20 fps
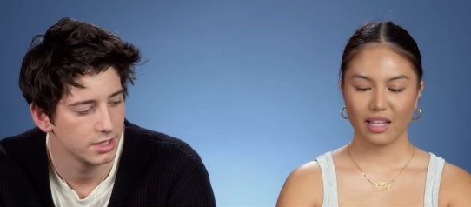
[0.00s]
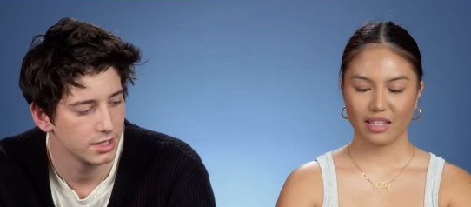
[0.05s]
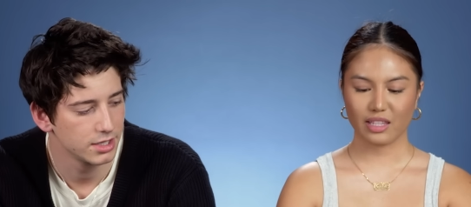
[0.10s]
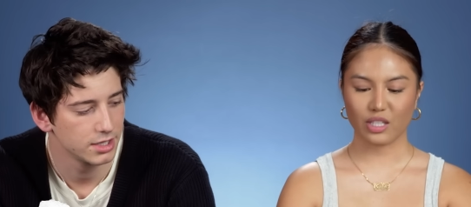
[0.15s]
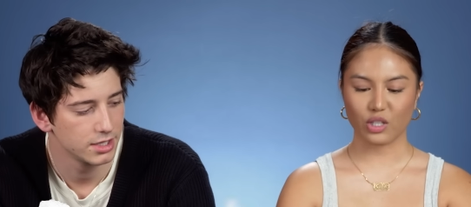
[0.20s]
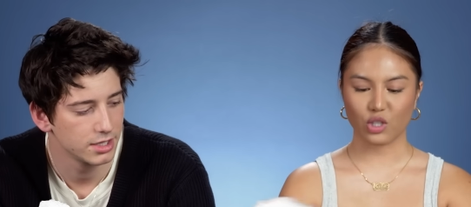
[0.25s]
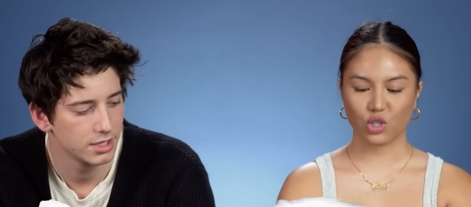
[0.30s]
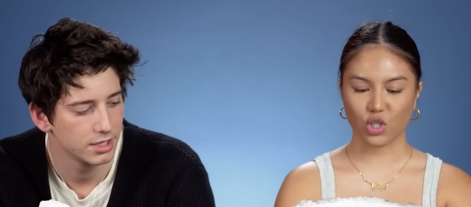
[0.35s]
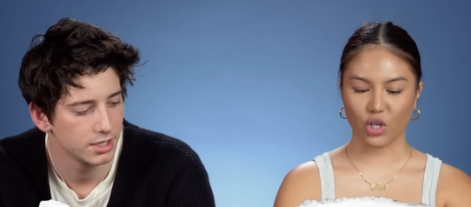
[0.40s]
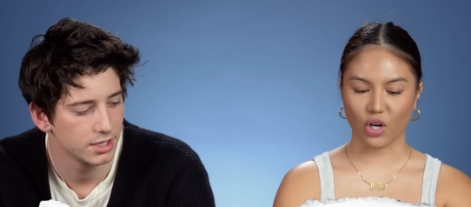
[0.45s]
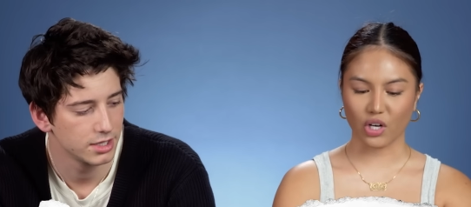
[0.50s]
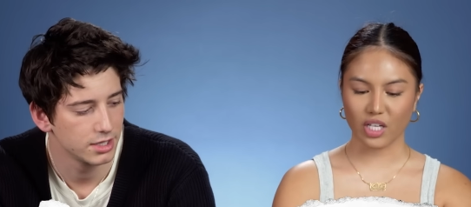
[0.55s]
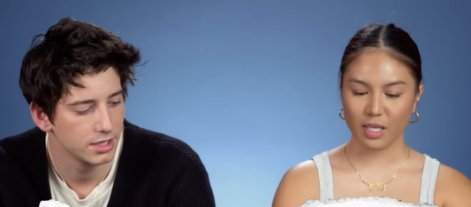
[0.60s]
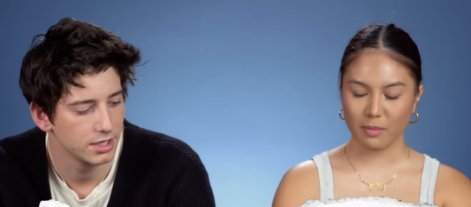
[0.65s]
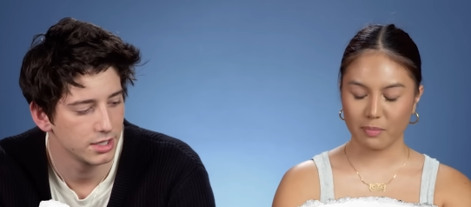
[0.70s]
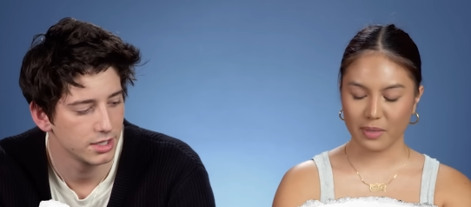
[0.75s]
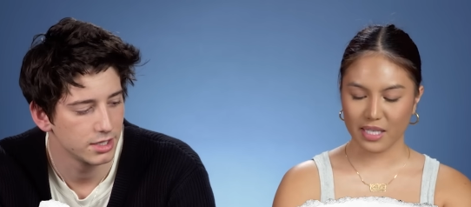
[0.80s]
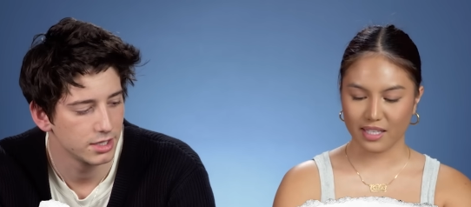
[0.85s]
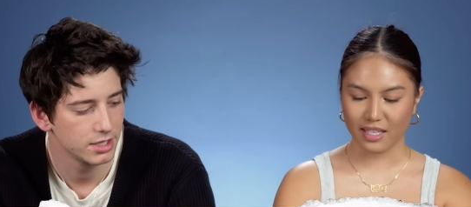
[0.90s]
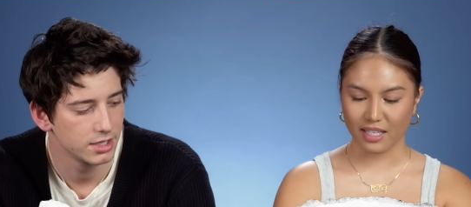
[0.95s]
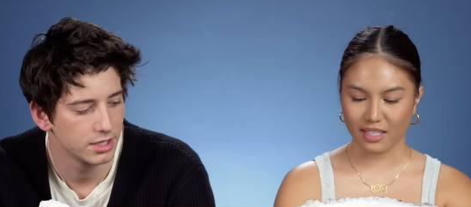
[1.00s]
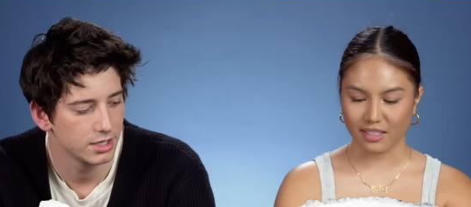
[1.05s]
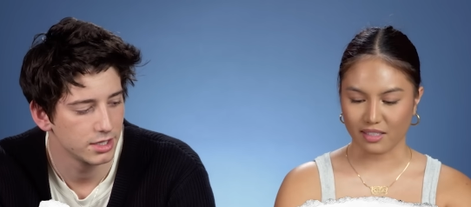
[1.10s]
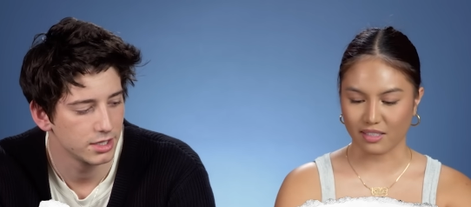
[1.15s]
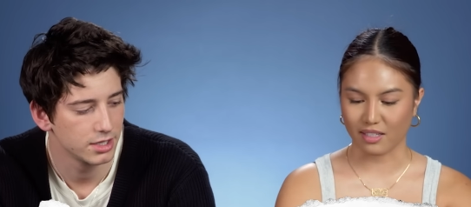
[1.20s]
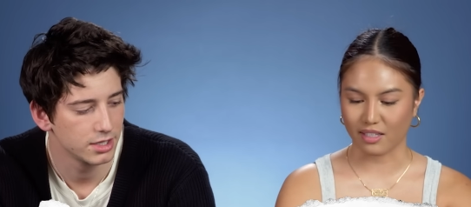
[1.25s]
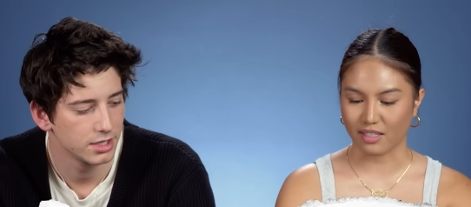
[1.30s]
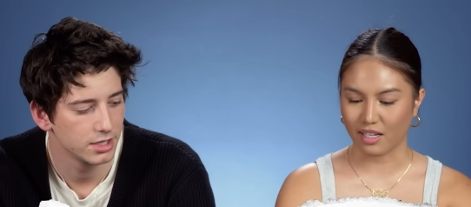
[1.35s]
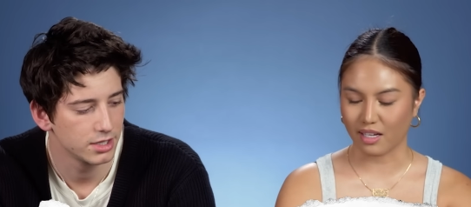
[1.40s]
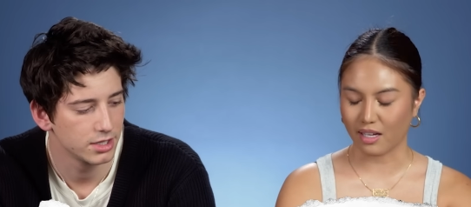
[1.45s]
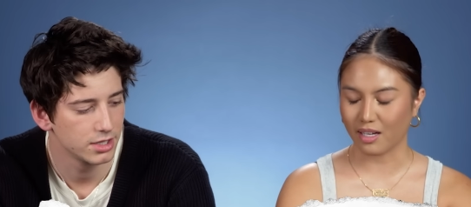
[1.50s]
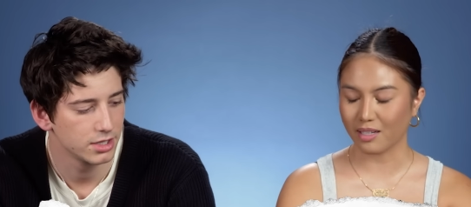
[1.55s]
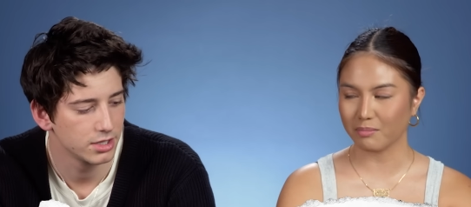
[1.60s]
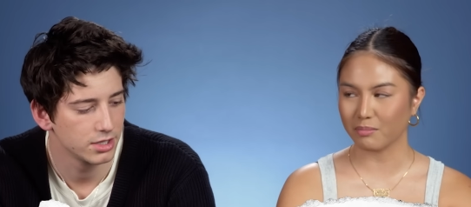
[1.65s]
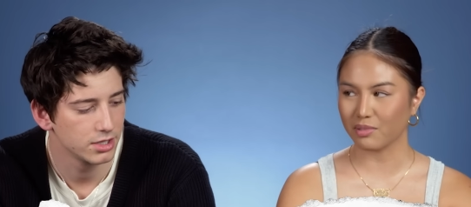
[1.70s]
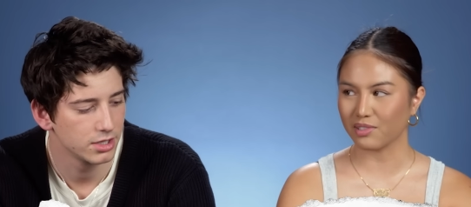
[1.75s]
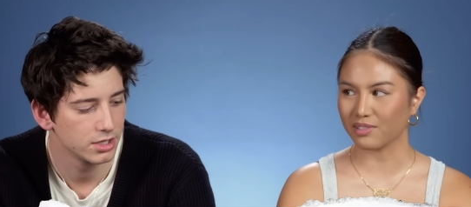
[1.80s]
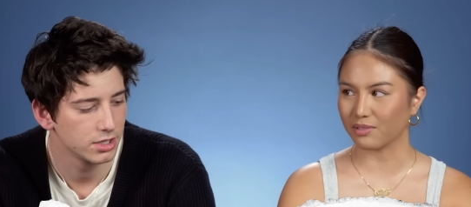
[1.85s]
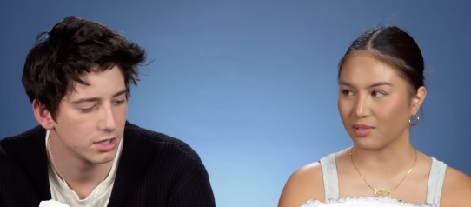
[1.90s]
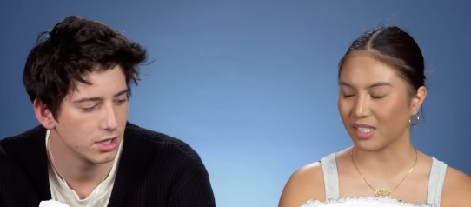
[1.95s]
Speaker 1: The journey begins on a
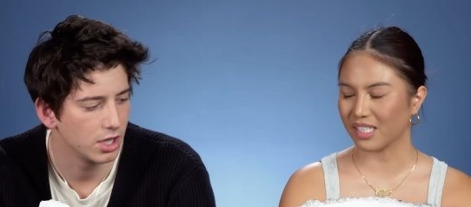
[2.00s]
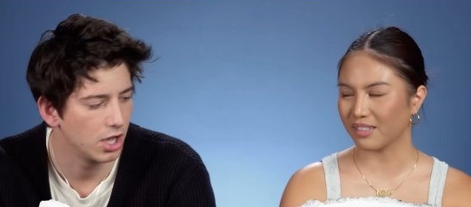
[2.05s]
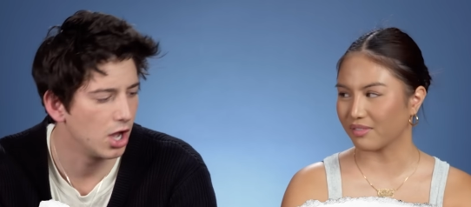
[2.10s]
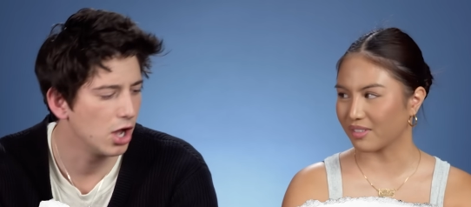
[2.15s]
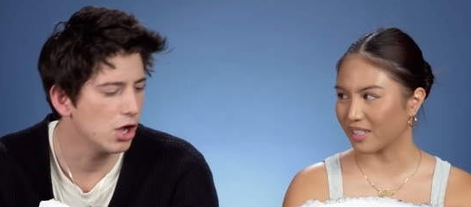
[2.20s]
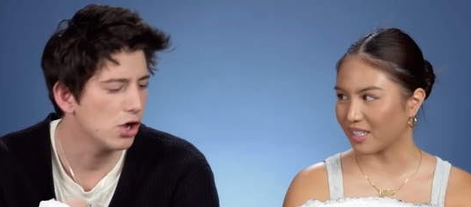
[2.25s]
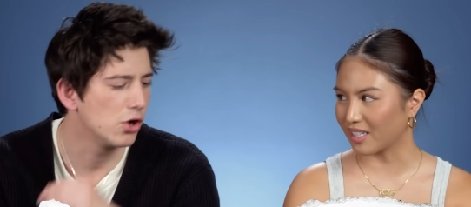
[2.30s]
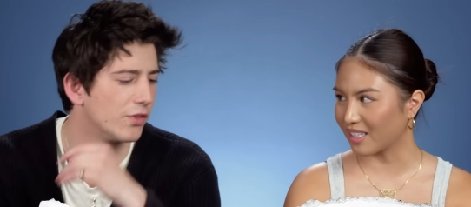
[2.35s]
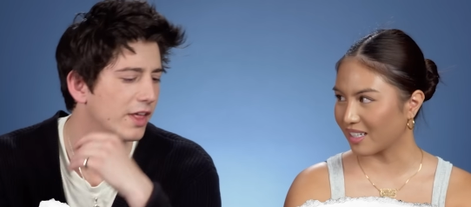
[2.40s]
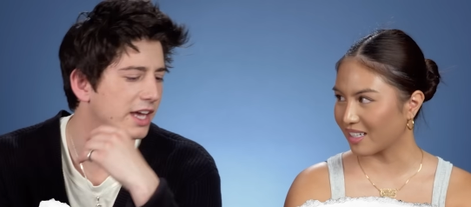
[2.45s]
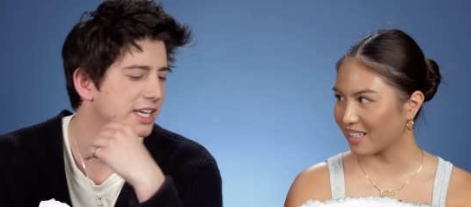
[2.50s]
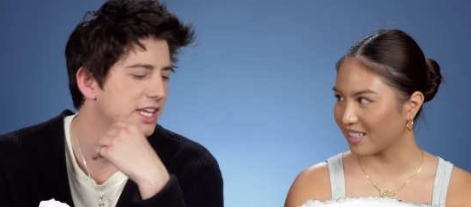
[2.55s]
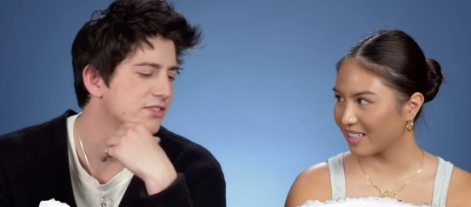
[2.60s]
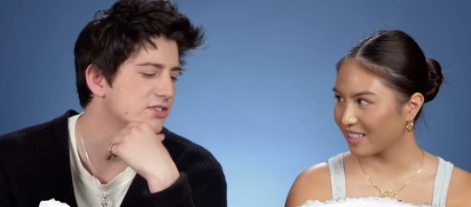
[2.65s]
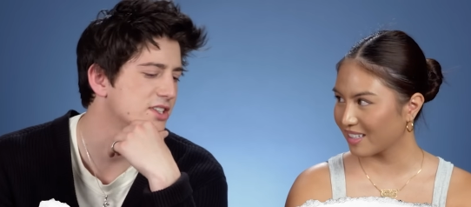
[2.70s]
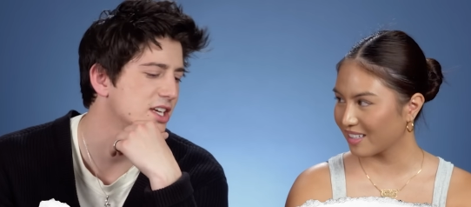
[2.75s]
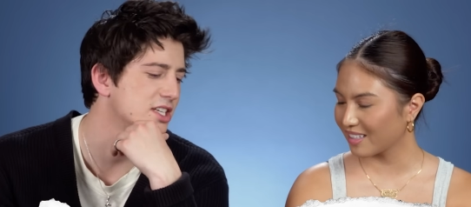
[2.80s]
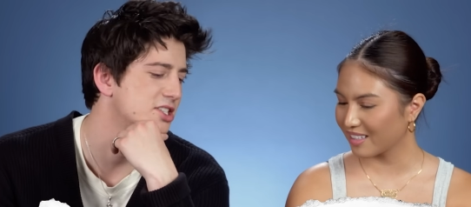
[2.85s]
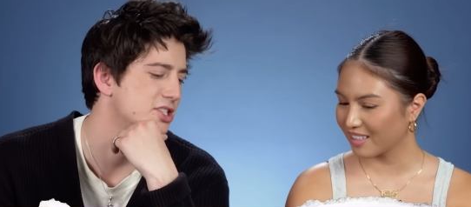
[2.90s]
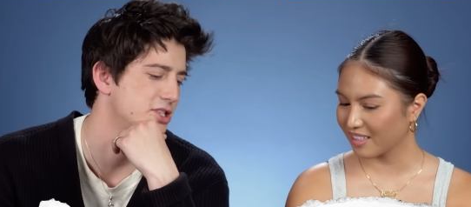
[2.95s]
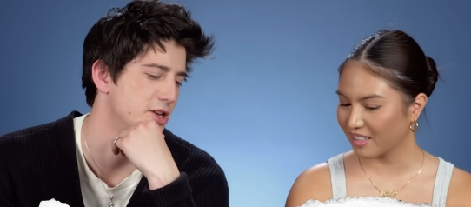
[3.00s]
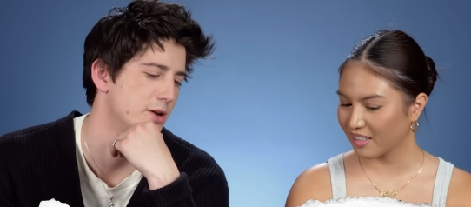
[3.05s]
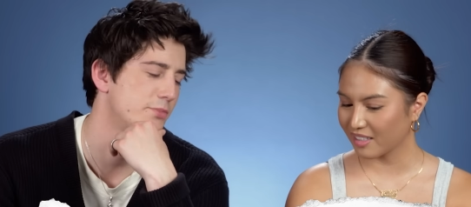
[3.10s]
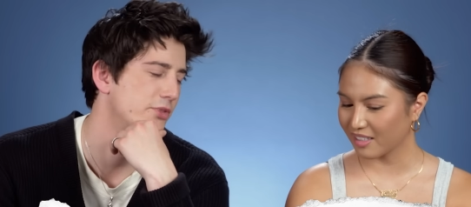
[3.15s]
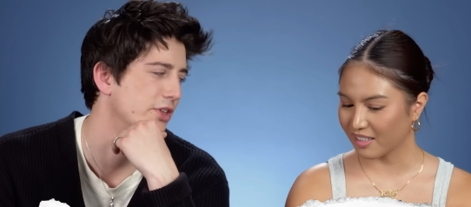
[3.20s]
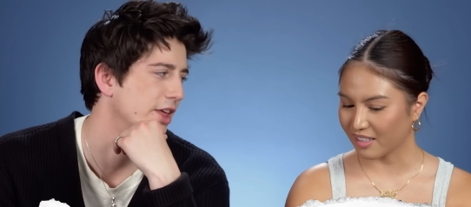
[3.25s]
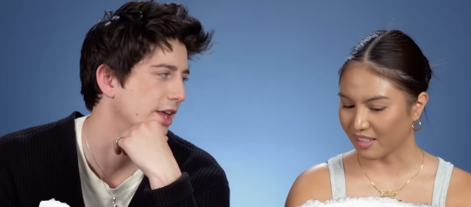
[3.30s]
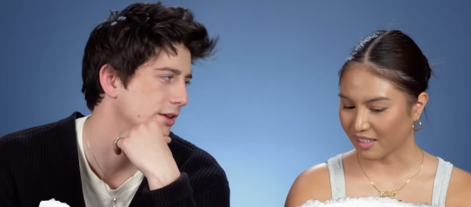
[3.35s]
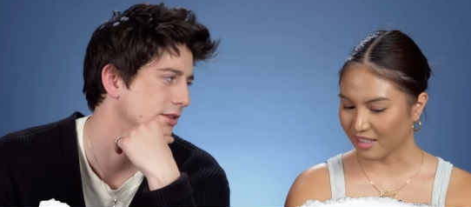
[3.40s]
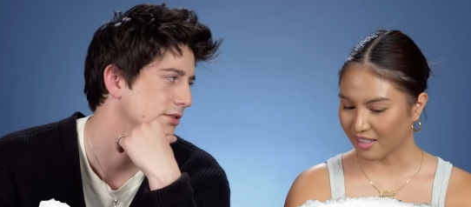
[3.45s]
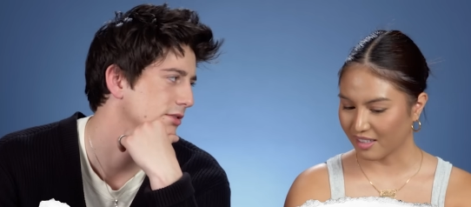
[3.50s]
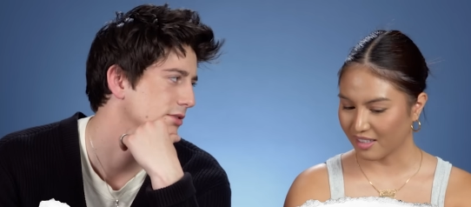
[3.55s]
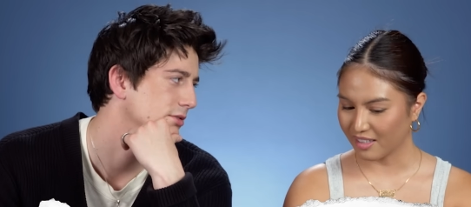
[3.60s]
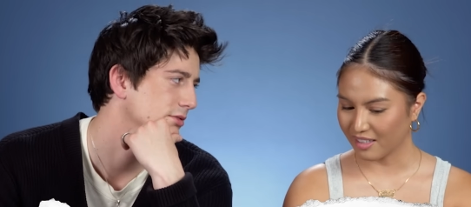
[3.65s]
humble river.
Speaker 2: Oh, that gives us something.